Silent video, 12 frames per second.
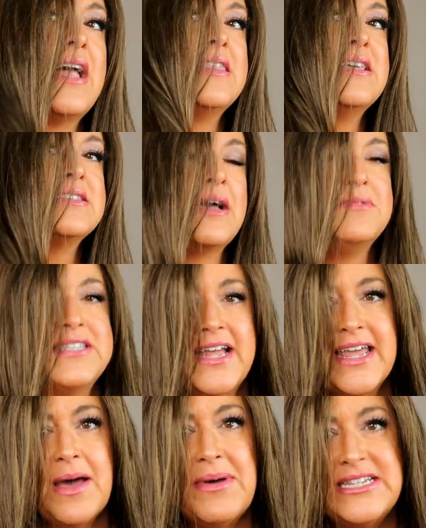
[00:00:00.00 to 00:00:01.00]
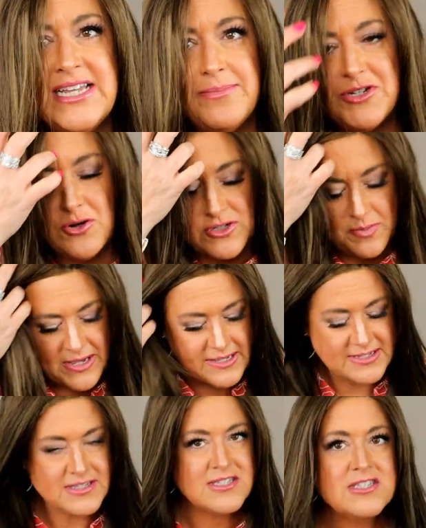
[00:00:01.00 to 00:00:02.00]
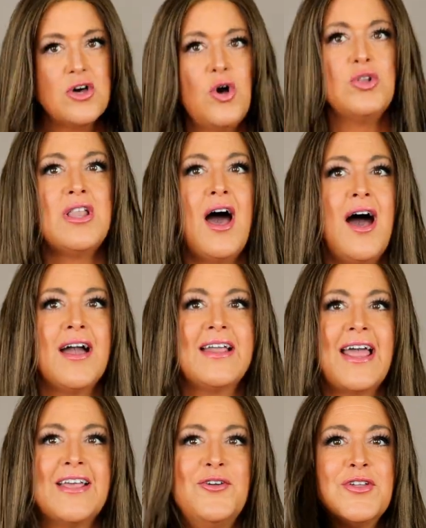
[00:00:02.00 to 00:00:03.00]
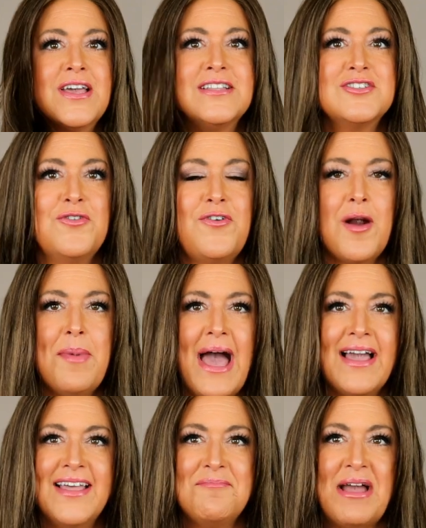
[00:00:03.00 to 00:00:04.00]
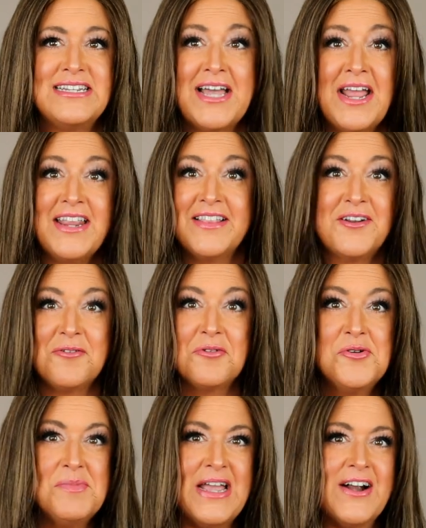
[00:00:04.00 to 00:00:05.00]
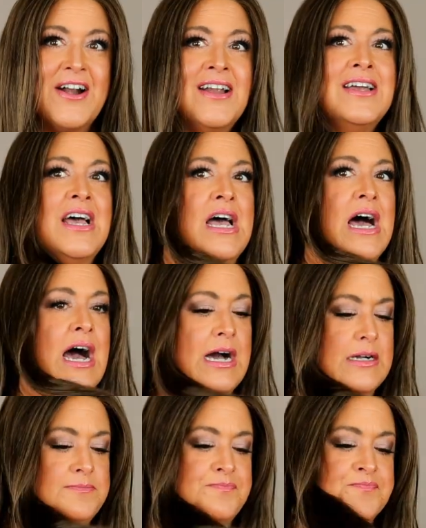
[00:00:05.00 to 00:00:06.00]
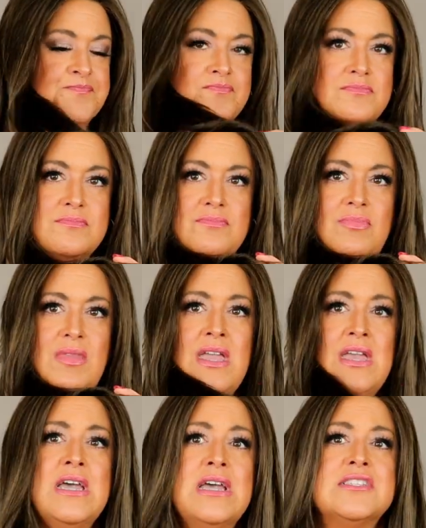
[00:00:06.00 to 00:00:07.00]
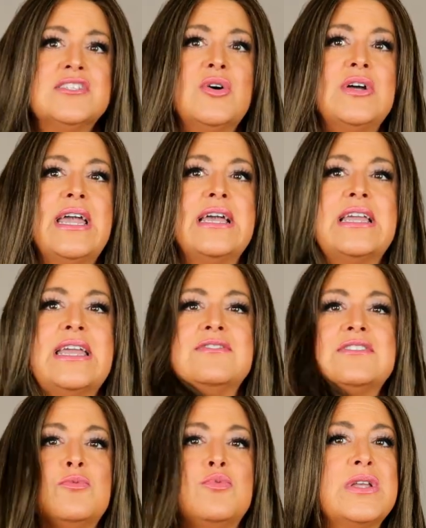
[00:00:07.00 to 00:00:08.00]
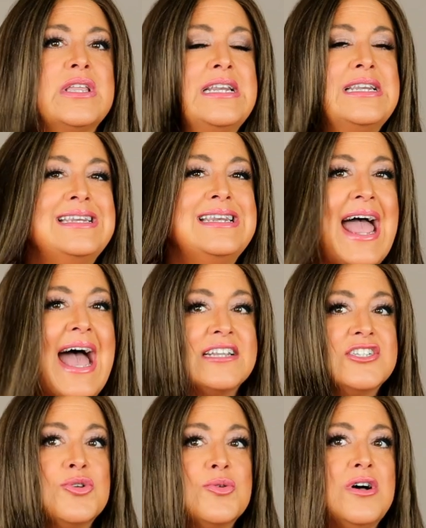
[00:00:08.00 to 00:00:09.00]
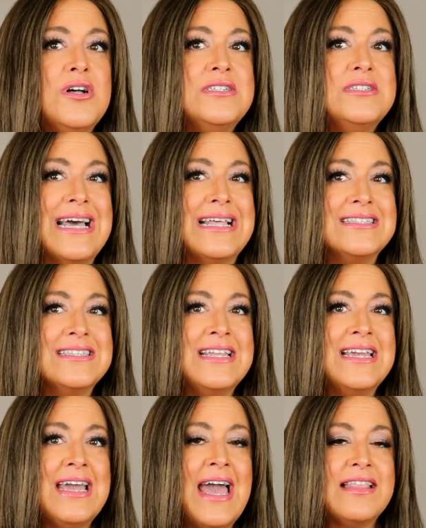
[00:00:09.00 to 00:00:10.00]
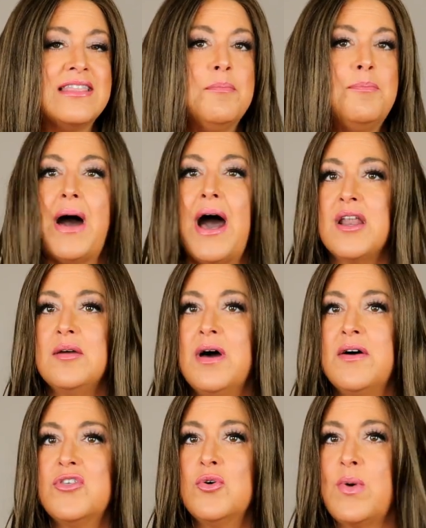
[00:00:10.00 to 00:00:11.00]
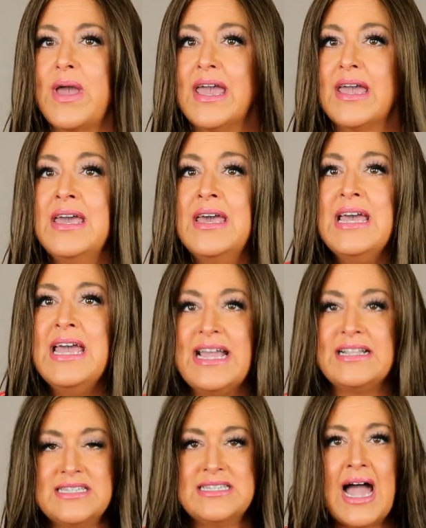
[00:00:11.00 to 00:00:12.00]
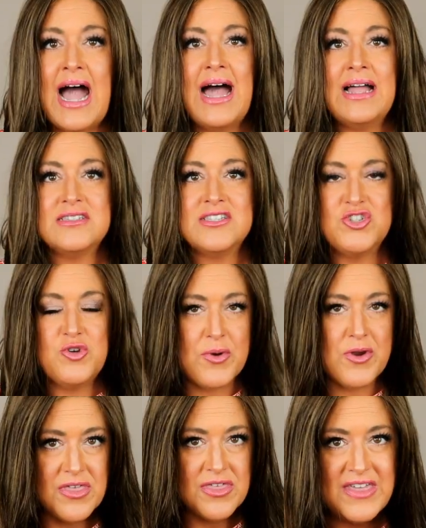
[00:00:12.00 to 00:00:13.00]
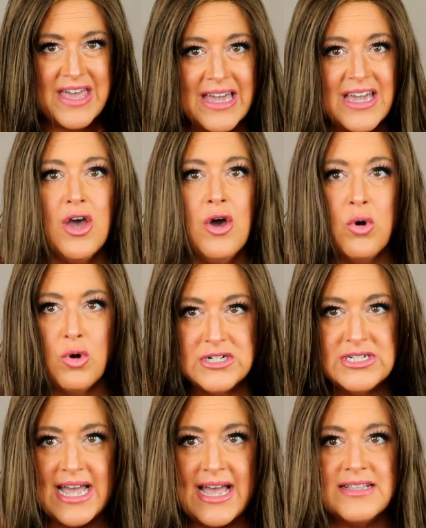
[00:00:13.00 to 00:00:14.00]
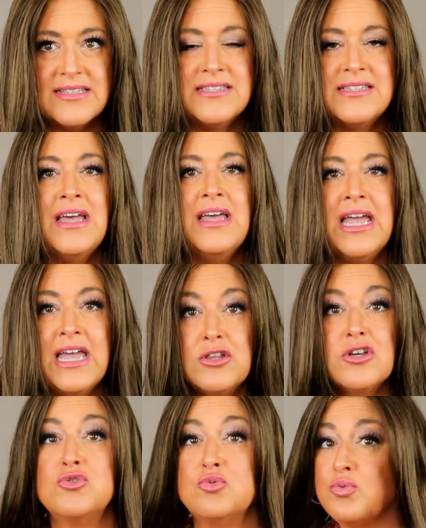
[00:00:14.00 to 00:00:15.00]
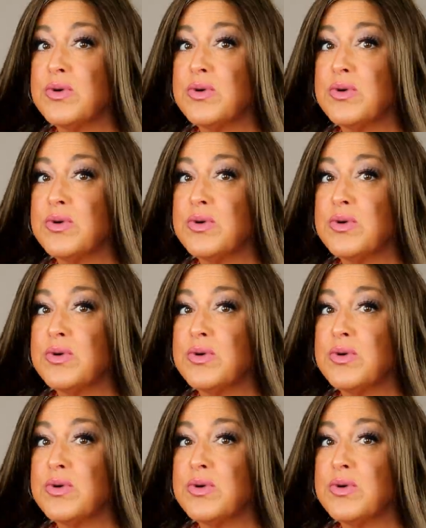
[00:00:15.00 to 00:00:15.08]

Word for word: got these, I'm standing on my tiptoes because it's so long and I can only get so far back in my tiny little room here. Um, so it gives a really natural density at the bottom of the wig. It's not super thick or dense. It looks